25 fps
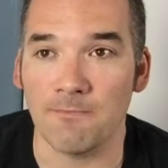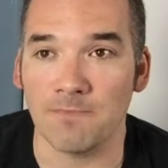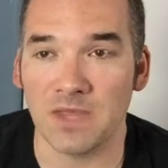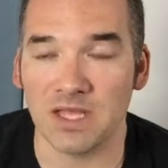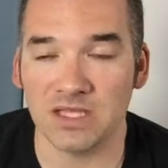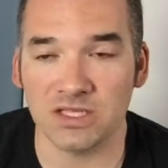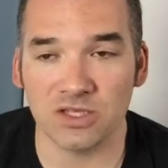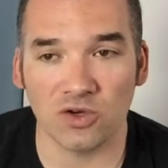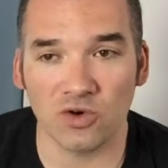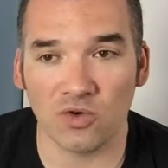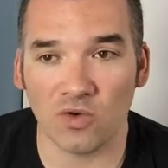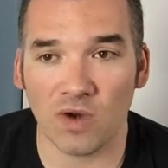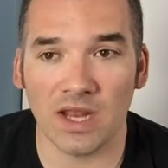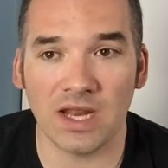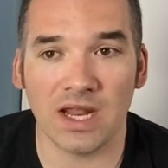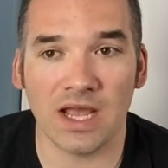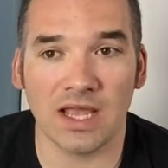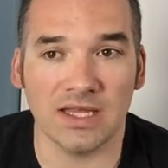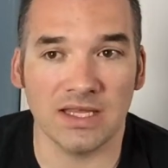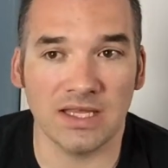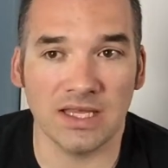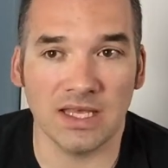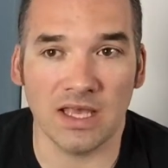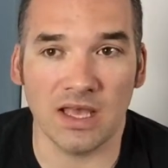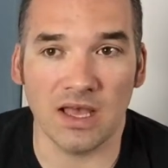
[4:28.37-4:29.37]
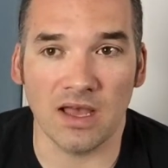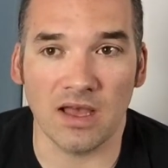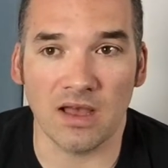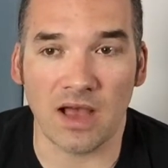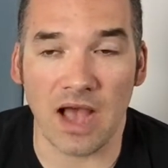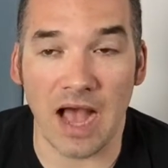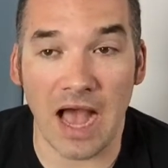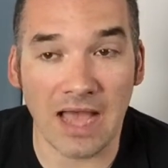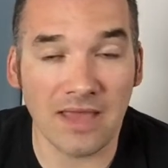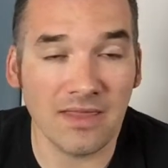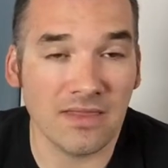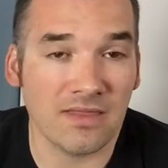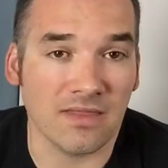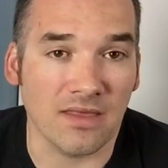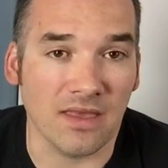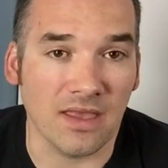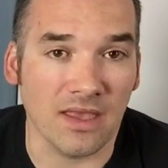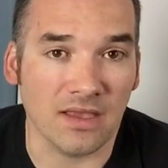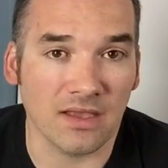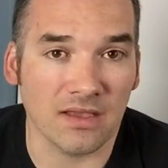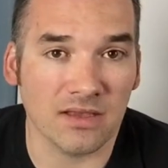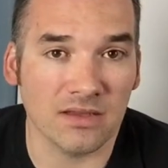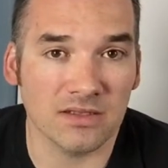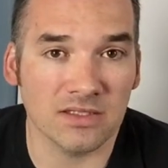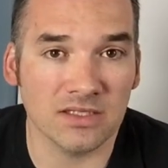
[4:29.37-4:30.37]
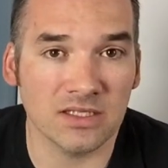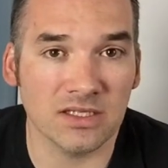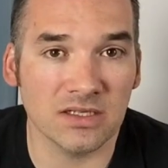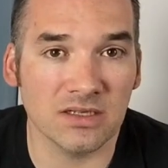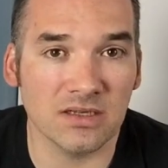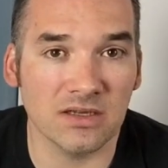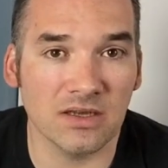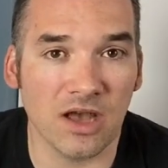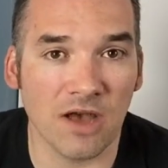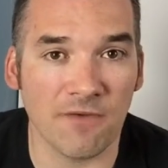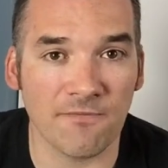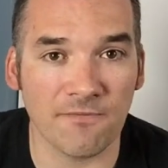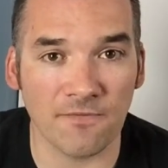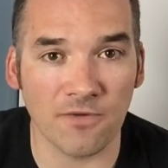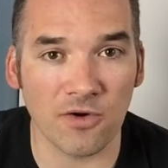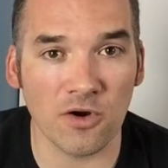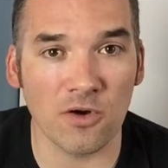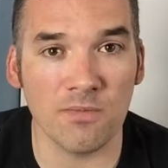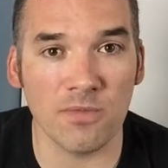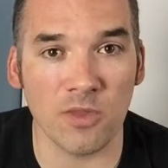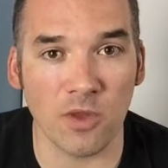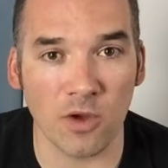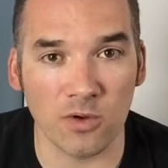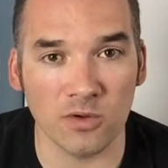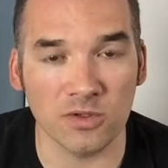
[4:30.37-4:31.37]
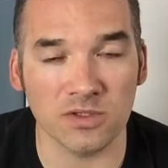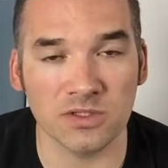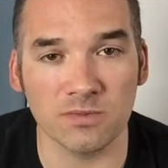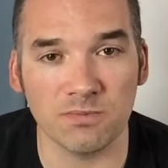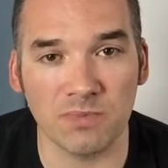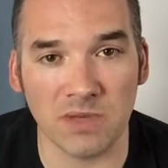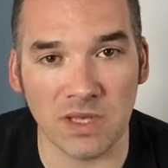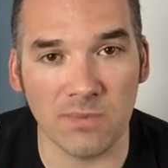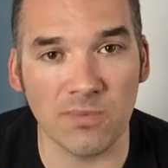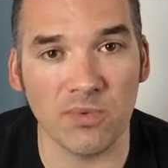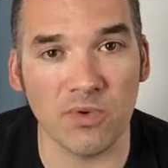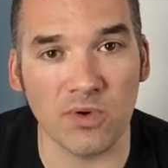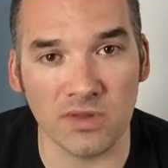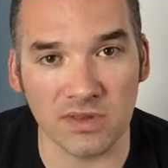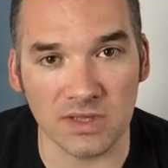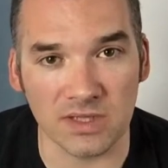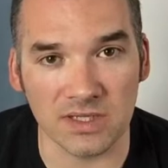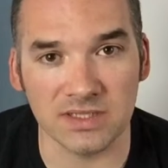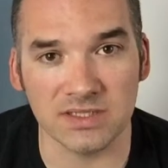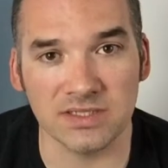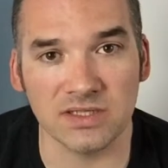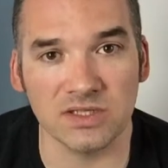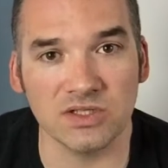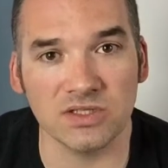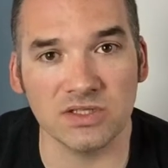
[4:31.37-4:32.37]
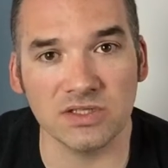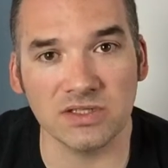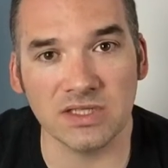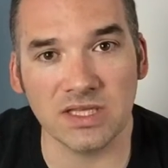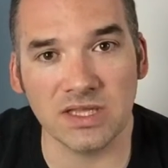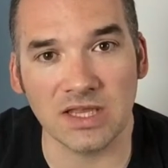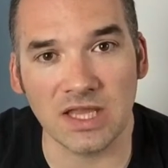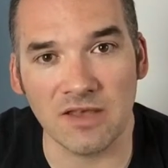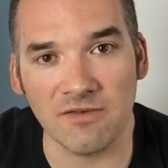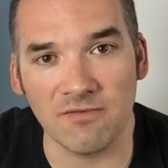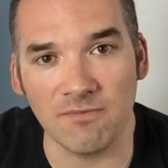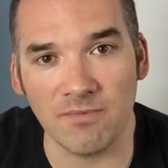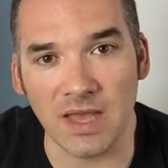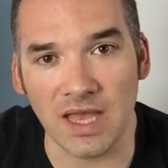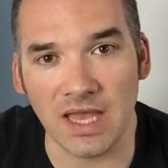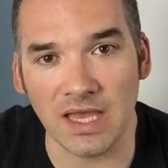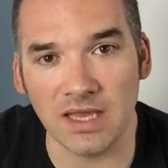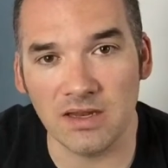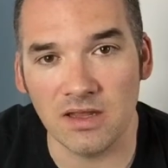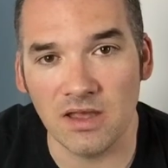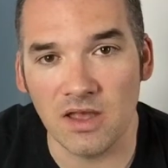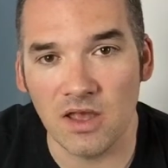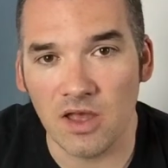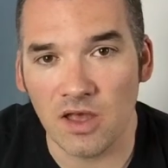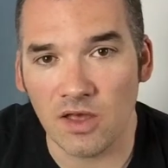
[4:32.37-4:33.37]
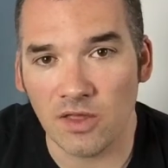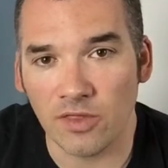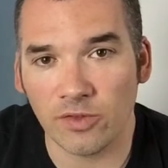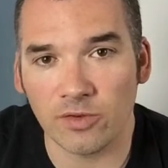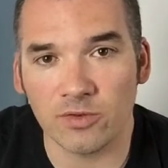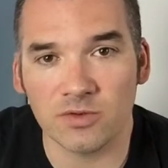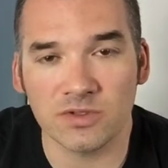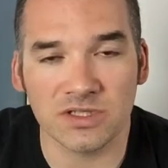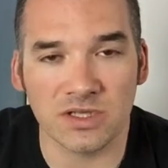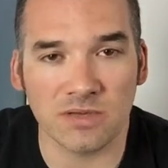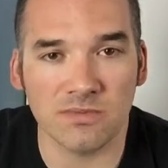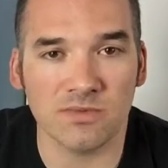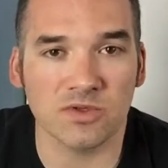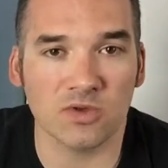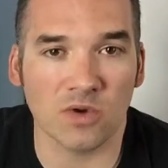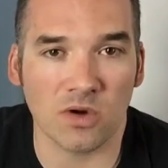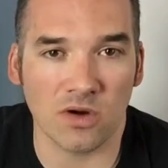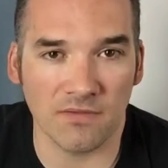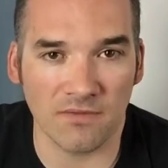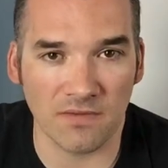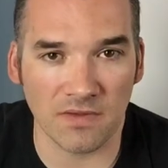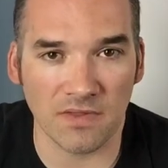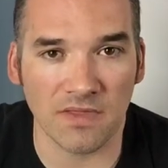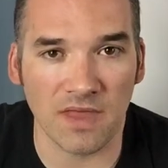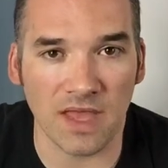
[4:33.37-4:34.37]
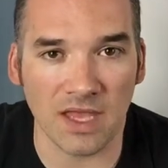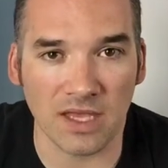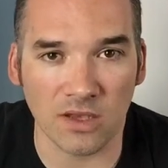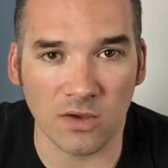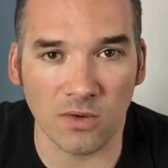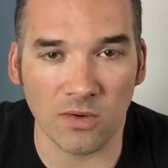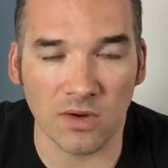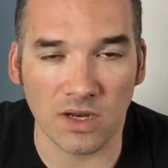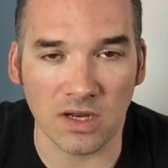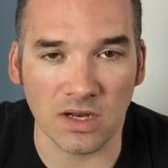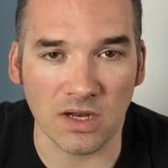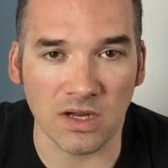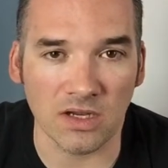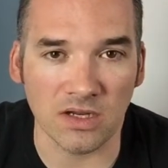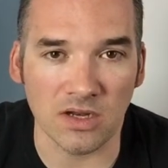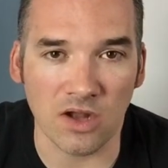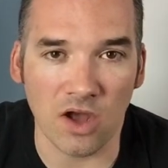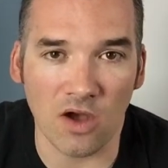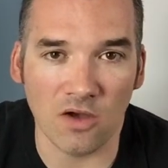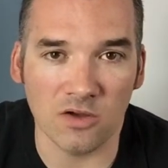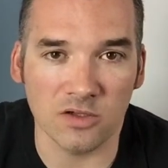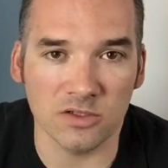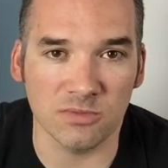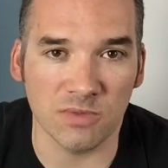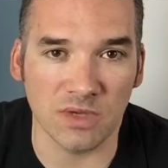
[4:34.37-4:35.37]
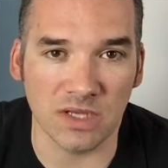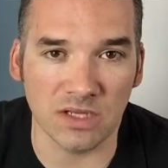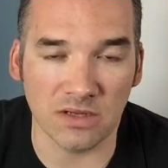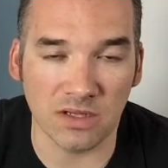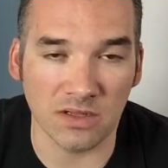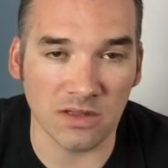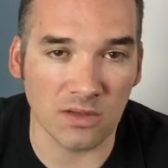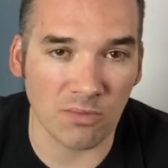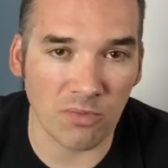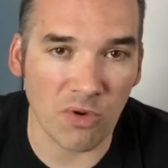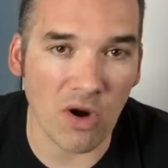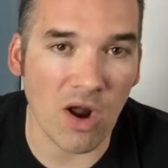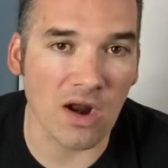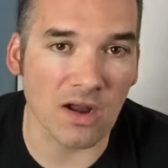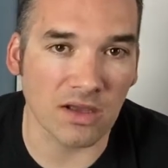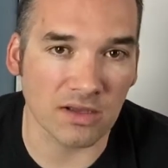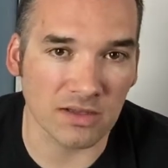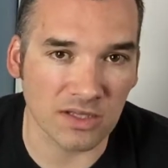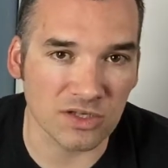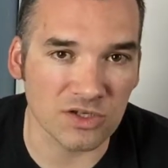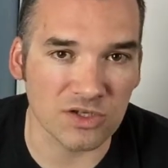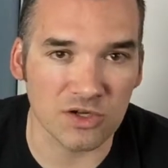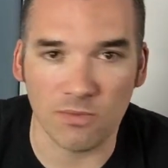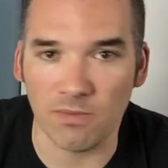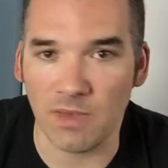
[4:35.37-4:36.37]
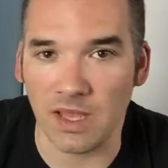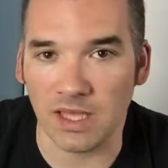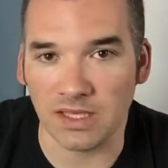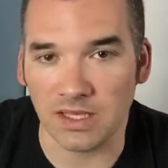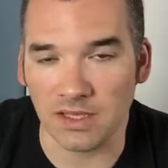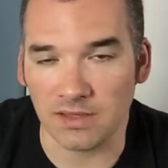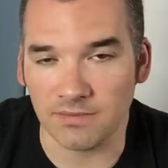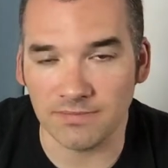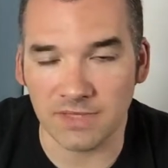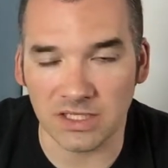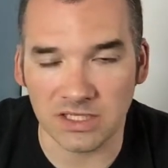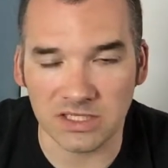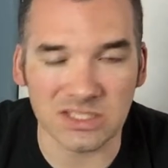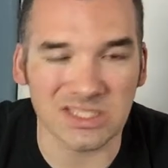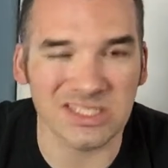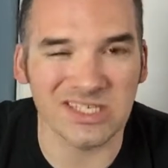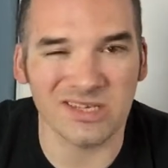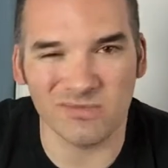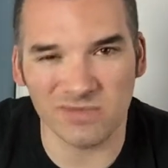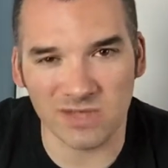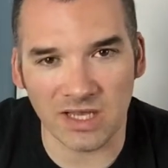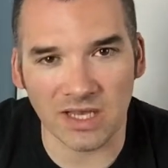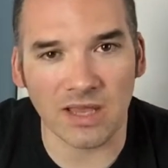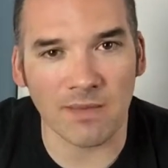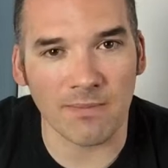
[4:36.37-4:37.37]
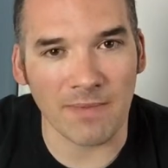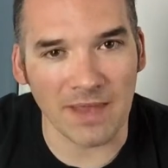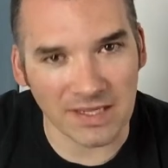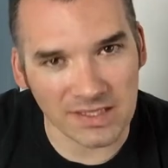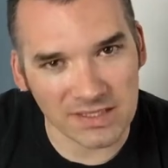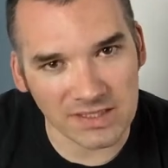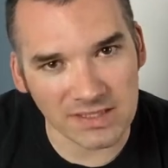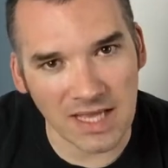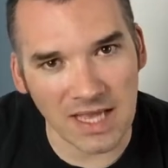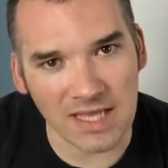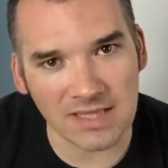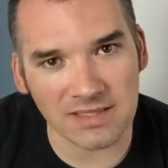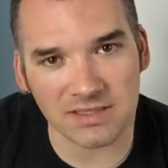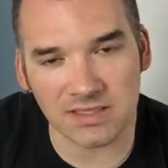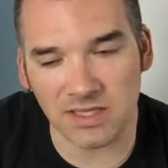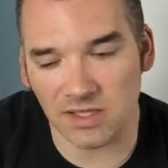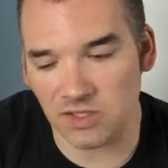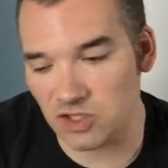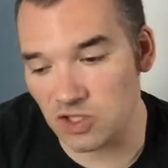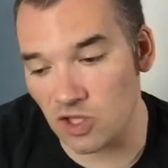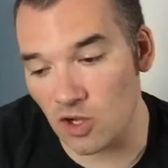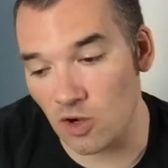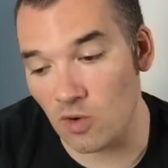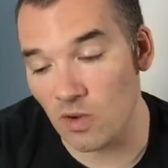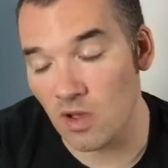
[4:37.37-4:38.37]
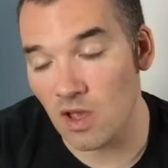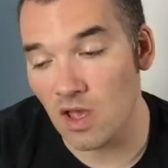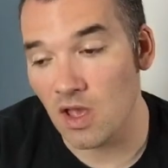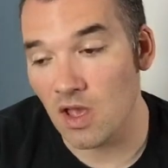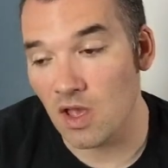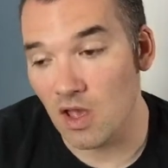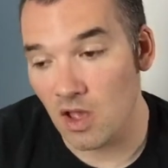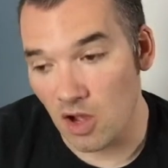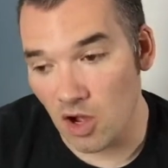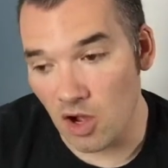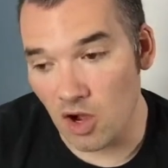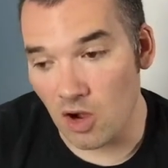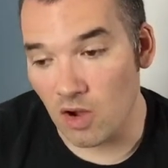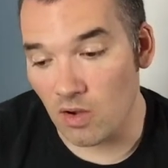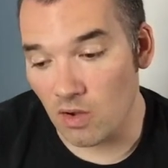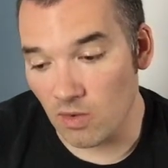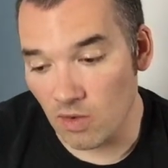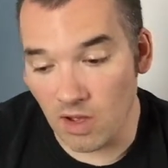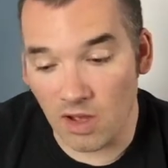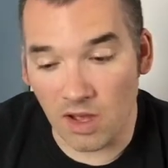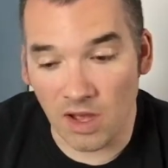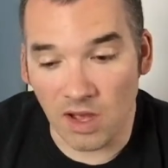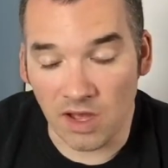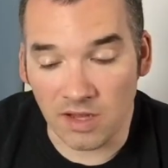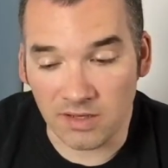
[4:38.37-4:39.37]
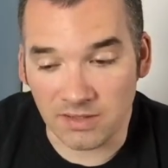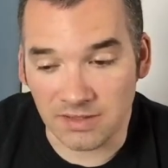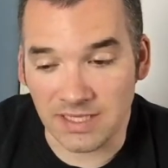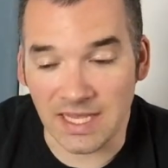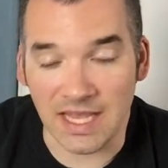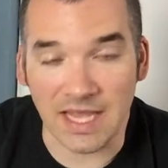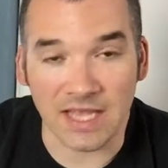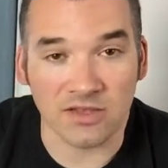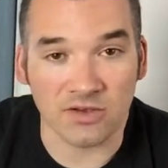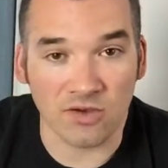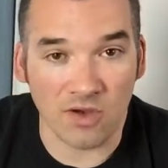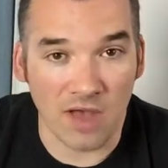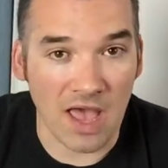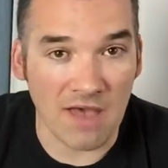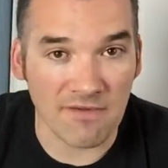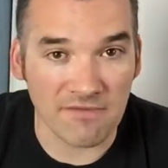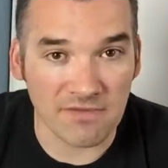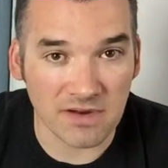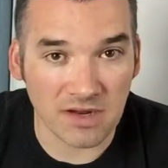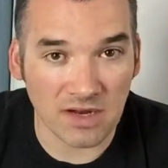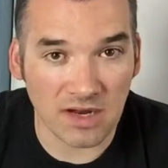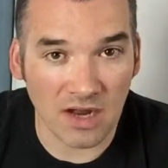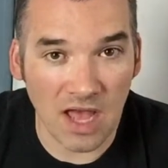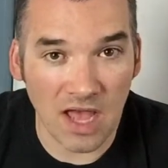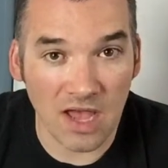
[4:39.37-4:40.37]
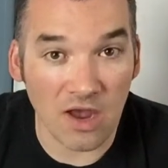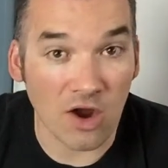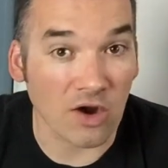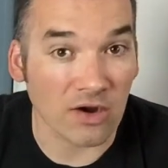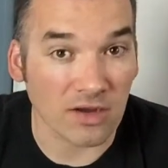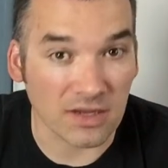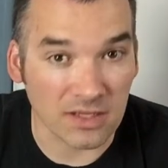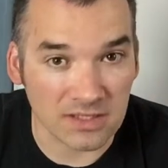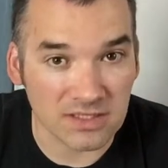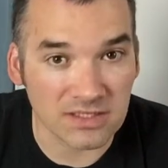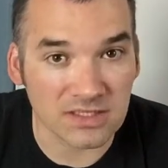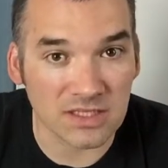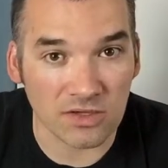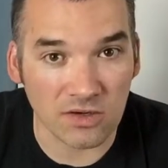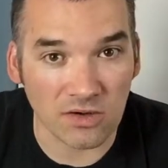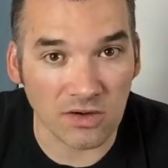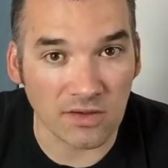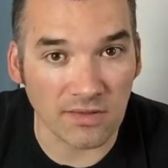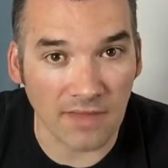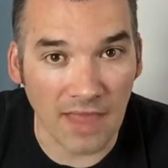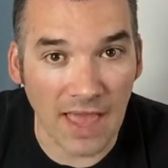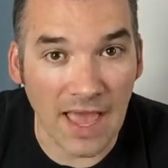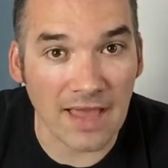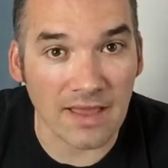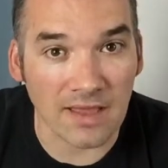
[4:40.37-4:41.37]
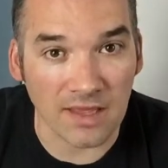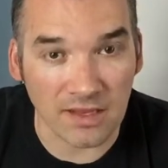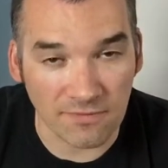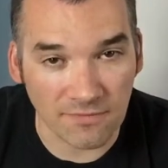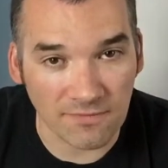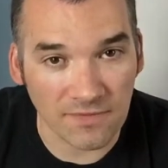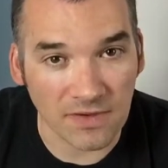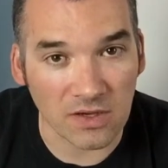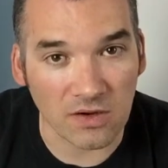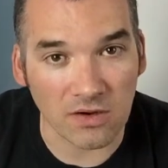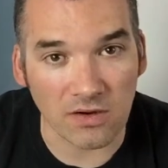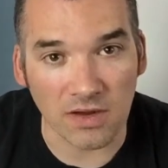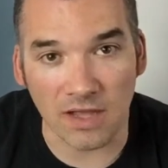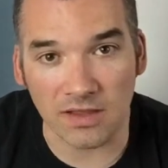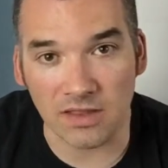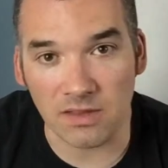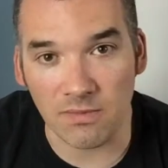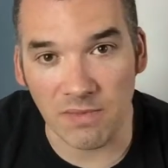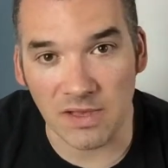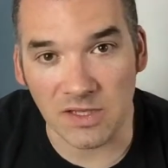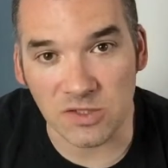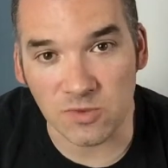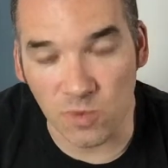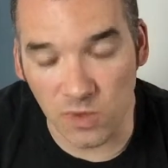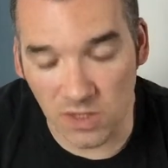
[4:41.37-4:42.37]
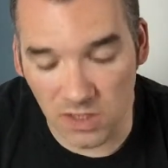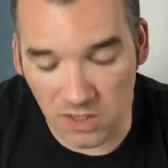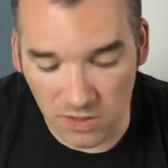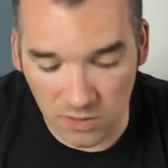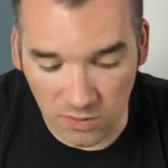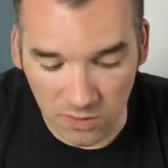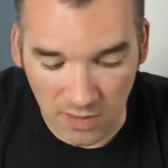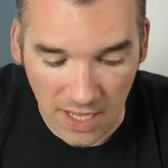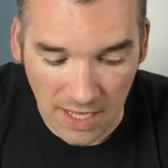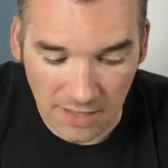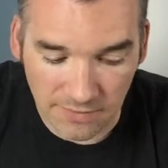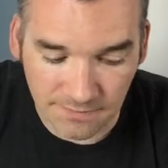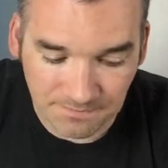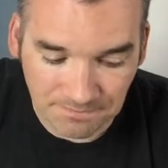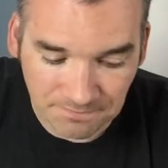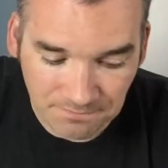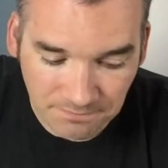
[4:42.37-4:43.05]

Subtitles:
it's a great idea, I think, to affirm those people and the decisions that they've made through some sort of a thank you and an acknowledgement in the product that you're making. It just seems like it makes sense. And so Daniel, Evan, and I are considering that and figuring out the best way to do that.